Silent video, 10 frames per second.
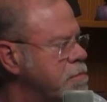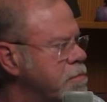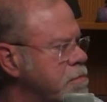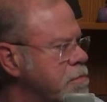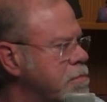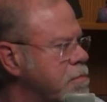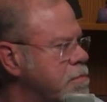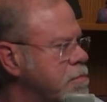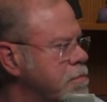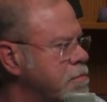
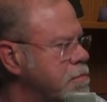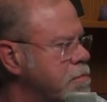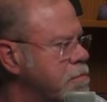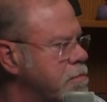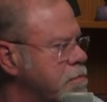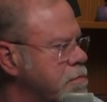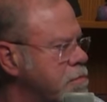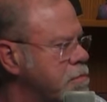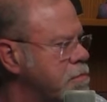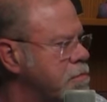
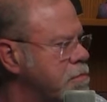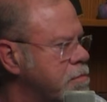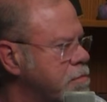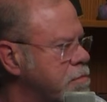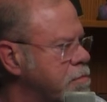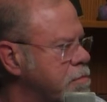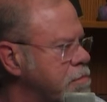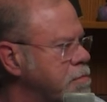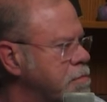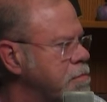
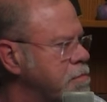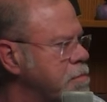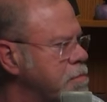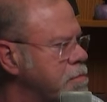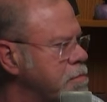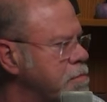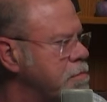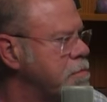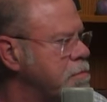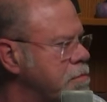
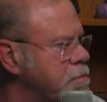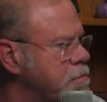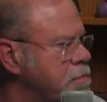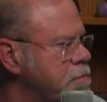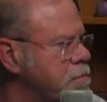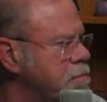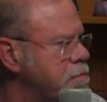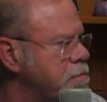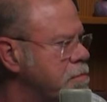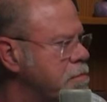
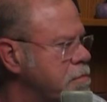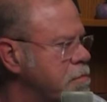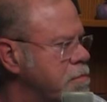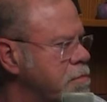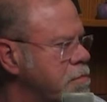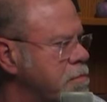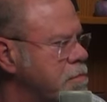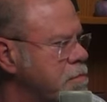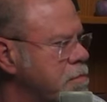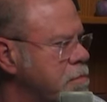
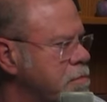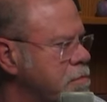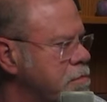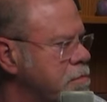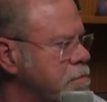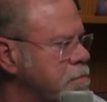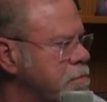The person shown says nothing.